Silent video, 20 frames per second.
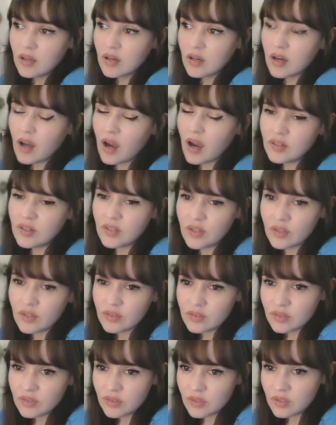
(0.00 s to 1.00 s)
are not
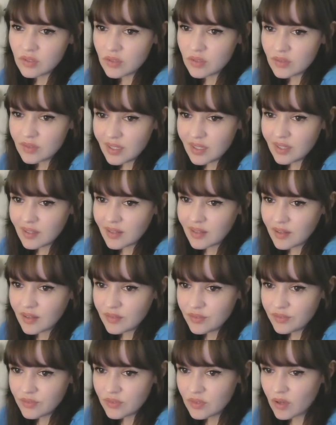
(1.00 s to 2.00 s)
good enough,
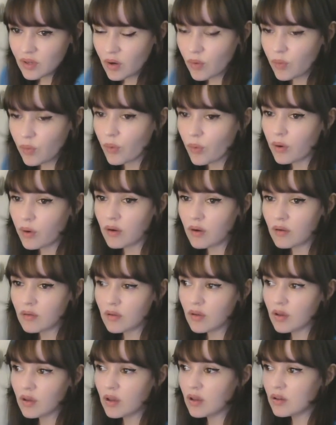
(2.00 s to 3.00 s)
or
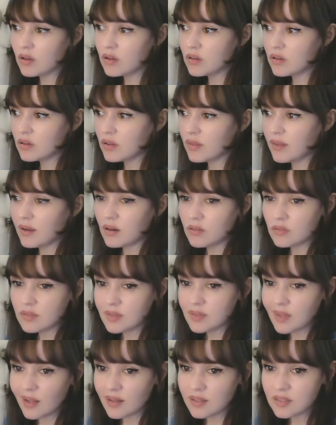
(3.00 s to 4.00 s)
they are not
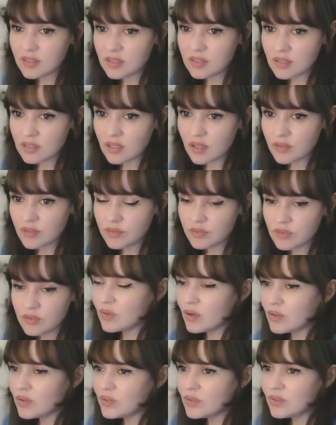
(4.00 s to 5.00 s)
talented enough?
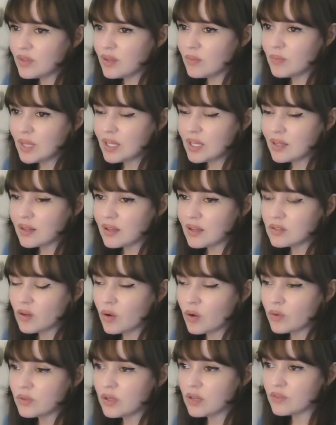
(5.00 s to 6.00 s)
Do they mean that
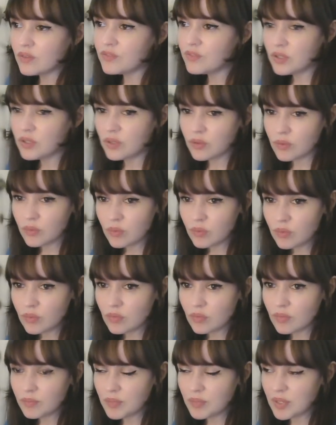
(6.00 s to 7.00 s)
only a few
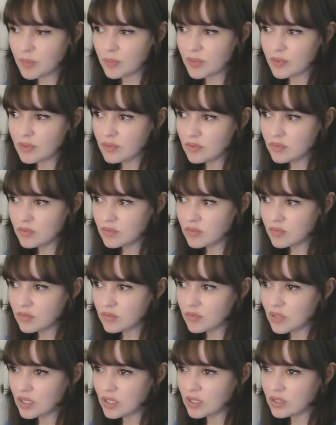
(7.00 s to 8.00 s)
people
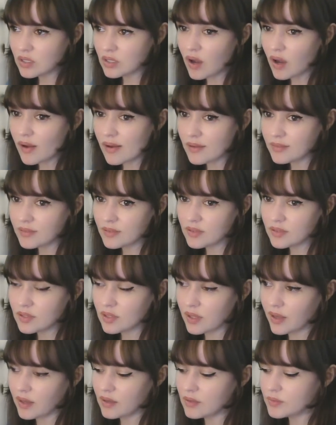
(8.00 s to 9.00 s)
in Hollywood, like